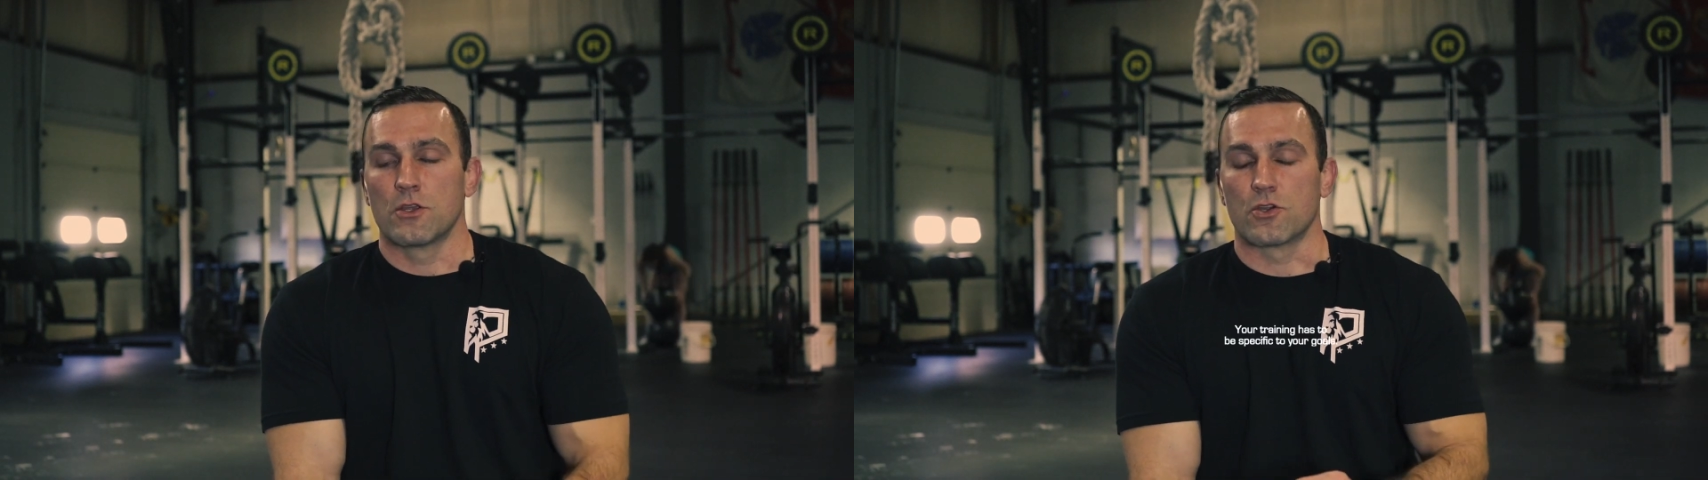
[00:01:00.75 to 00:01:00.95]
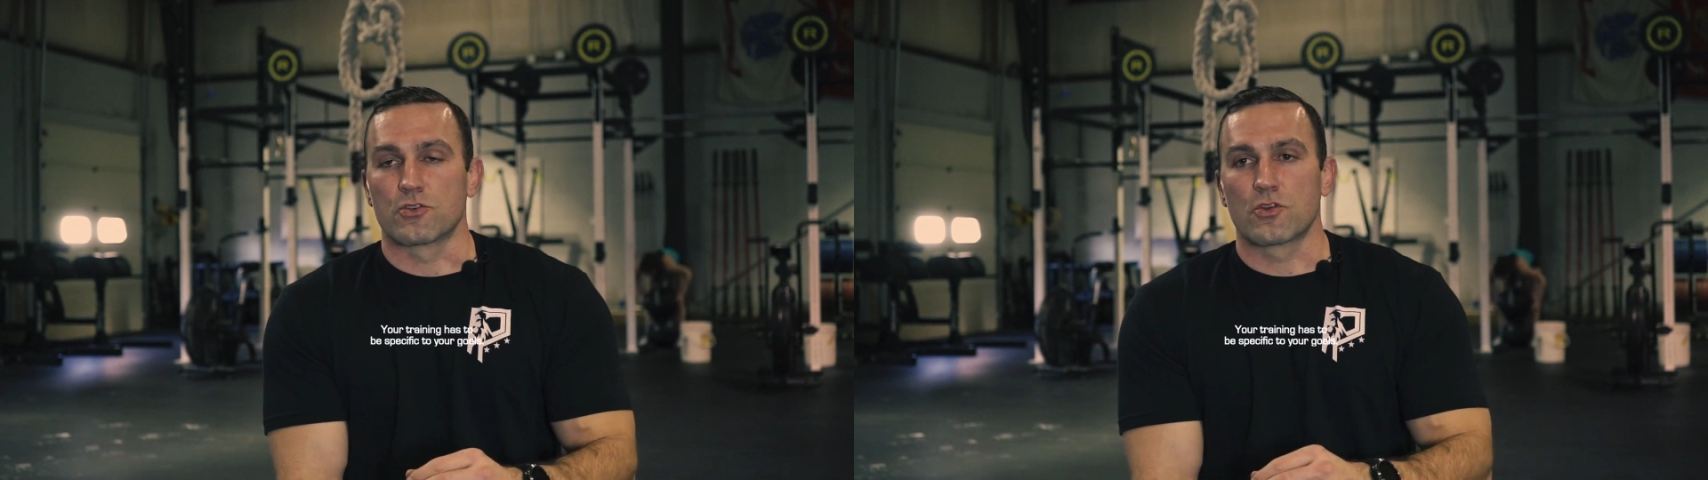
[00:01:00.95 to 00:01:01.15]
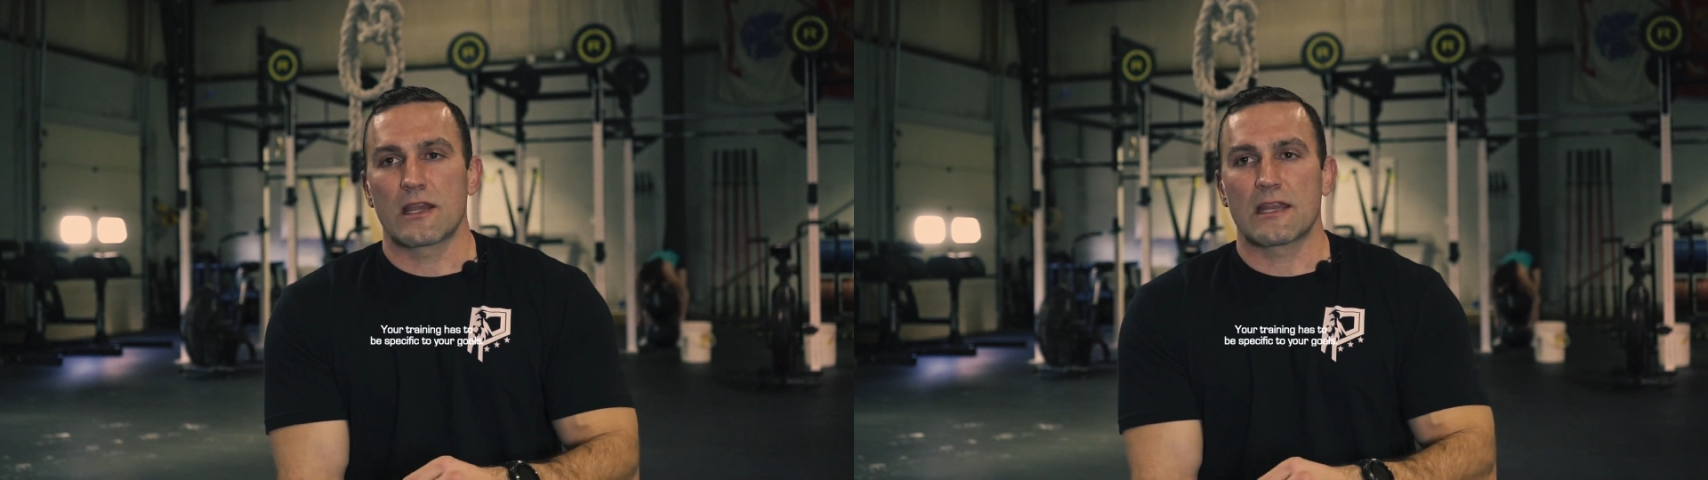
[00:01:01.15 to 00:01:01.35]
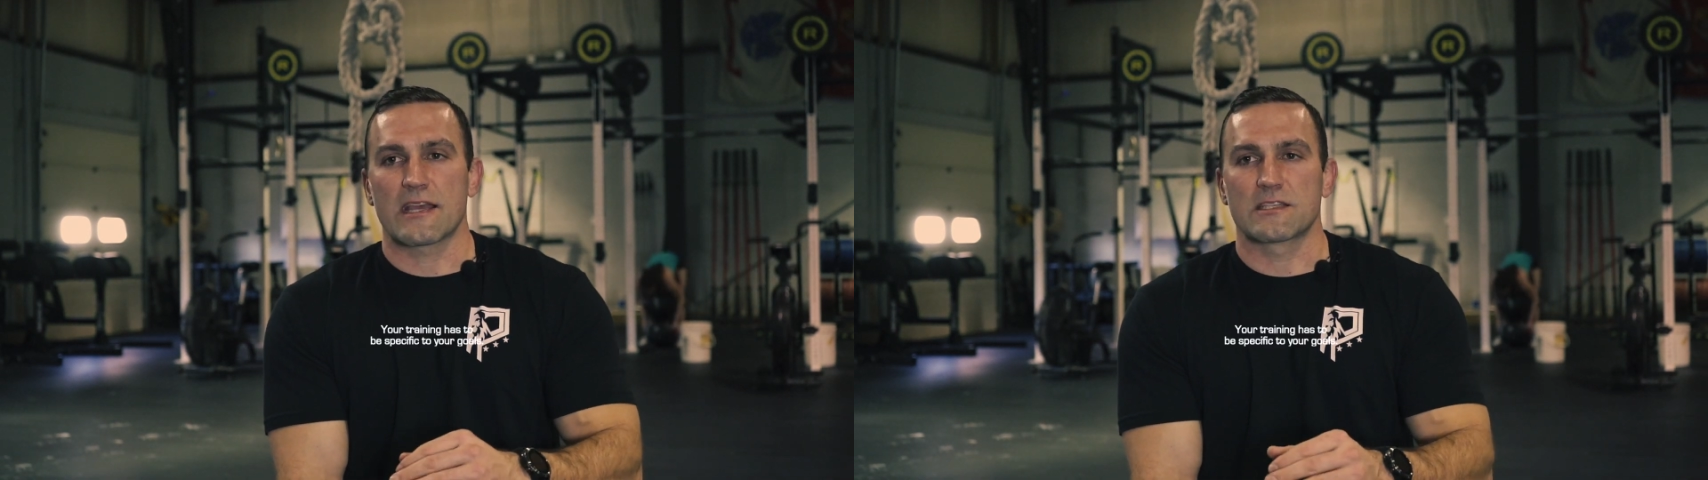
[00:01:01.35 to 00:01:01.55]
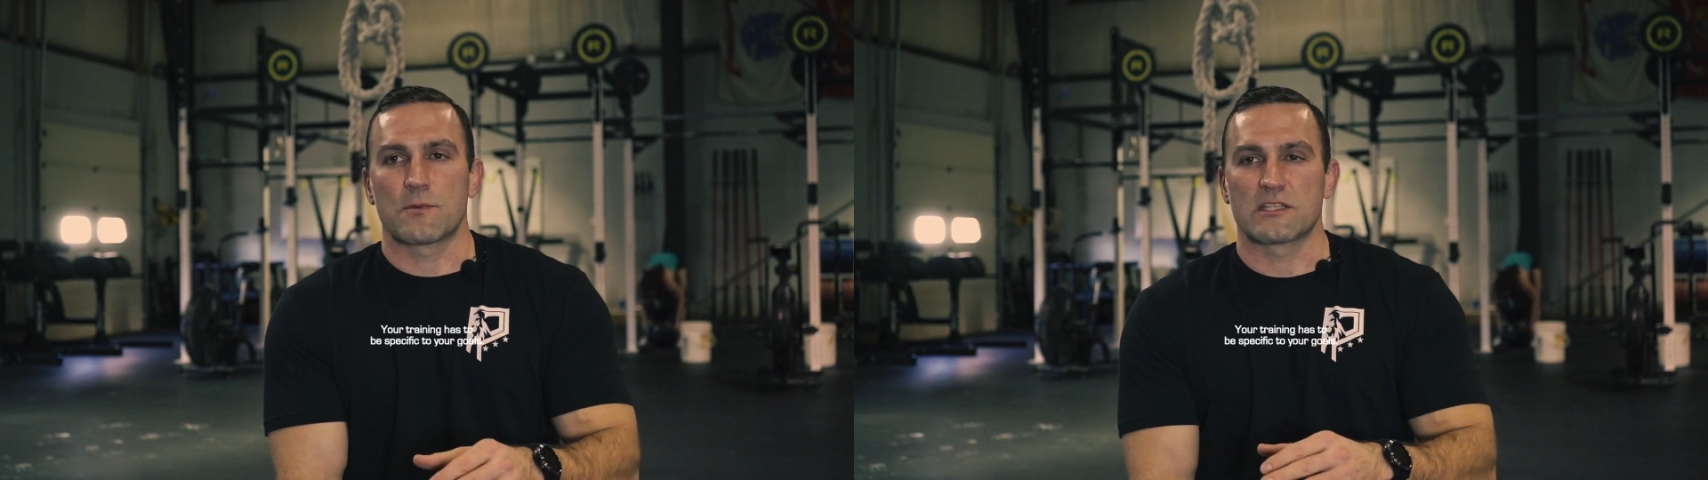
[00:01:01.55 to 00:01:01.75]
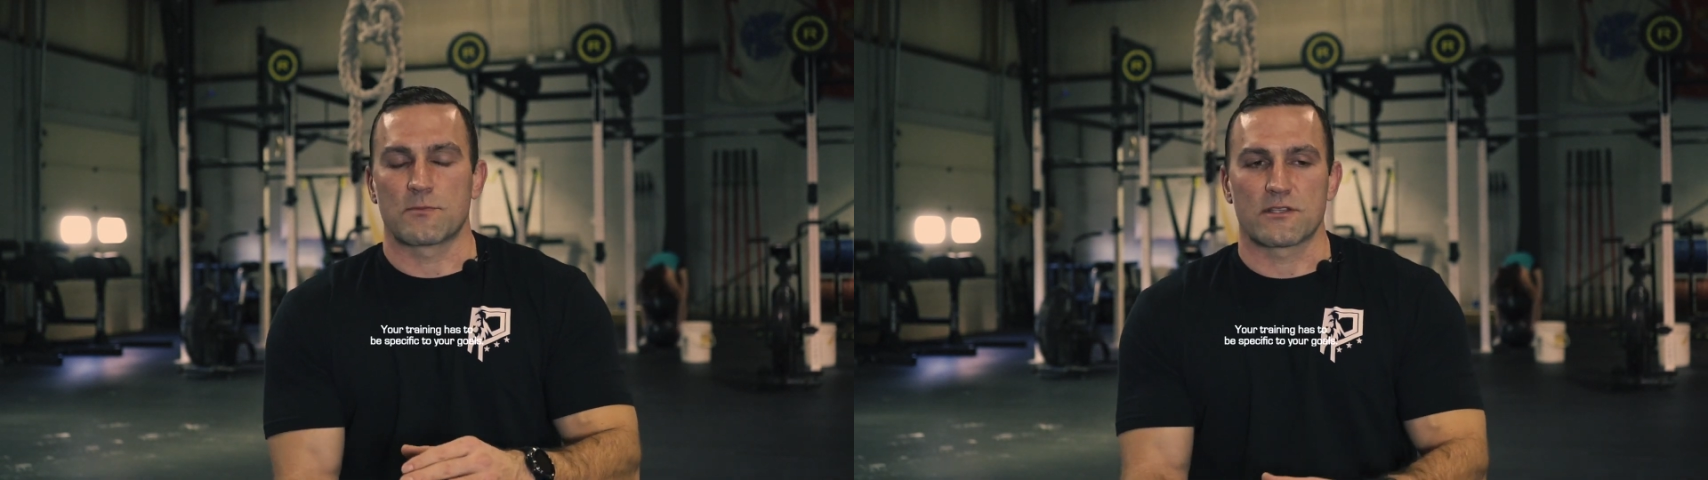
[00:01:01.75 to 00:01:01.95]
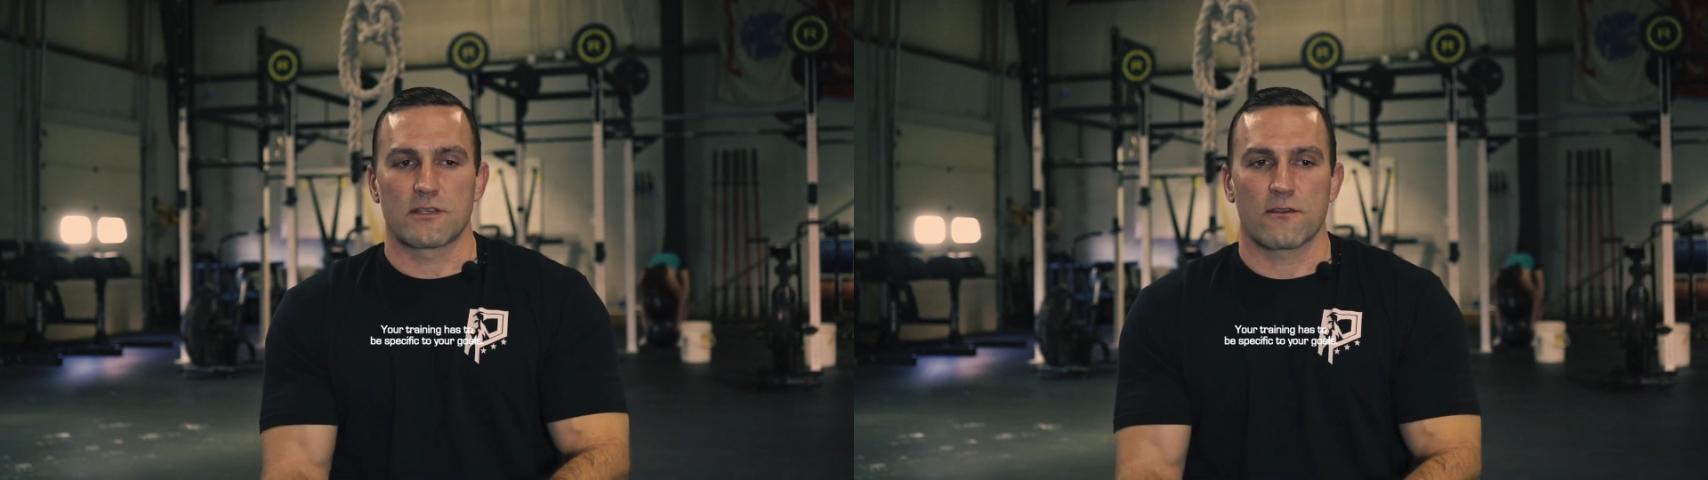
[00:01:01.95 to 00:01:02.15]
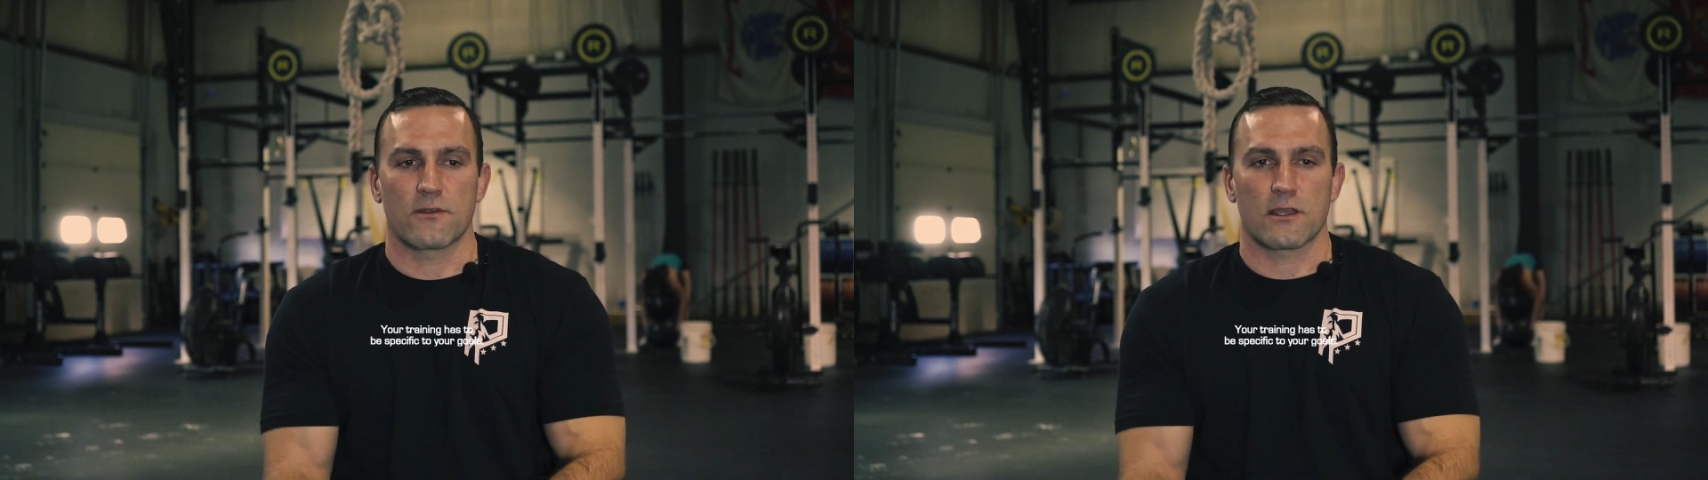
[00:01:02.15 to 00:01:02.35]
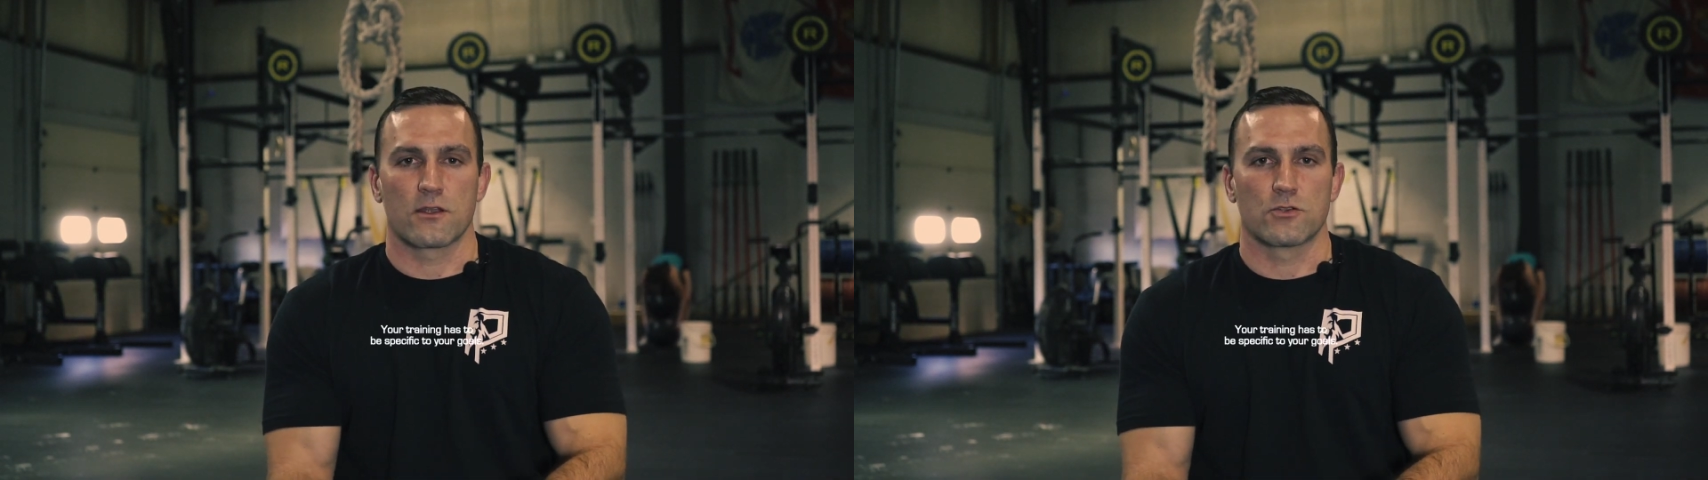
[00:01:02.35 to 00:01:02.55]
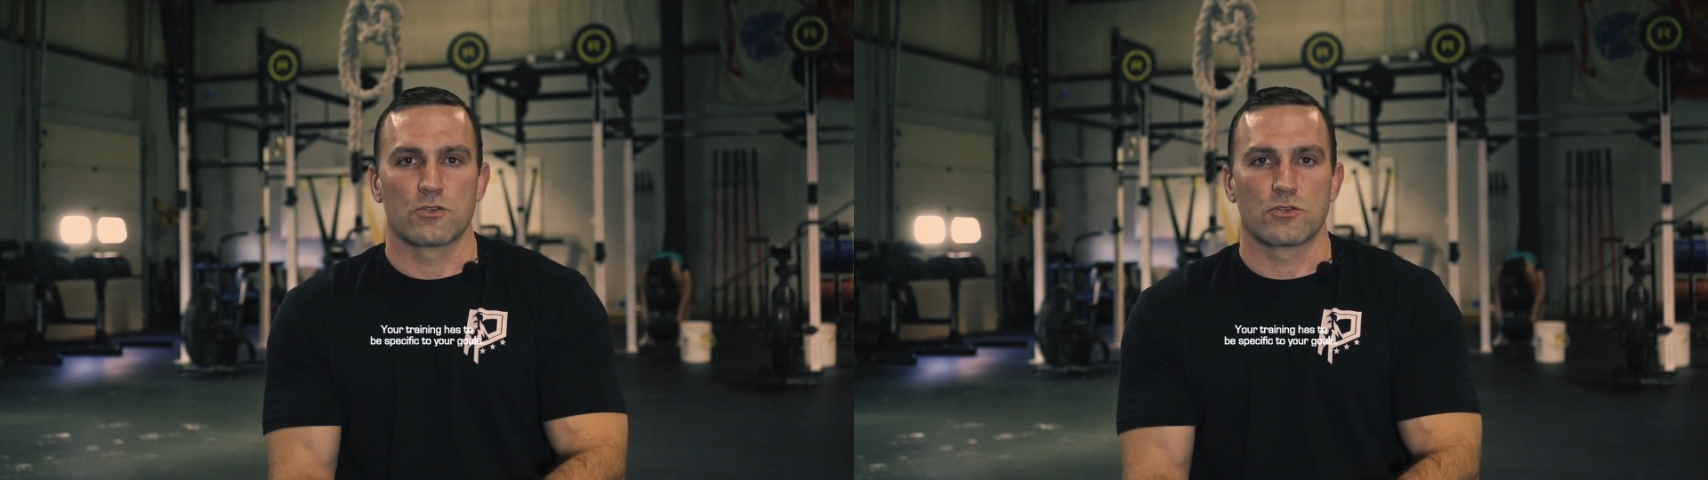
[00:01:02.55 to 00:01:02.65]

Your training has to be specific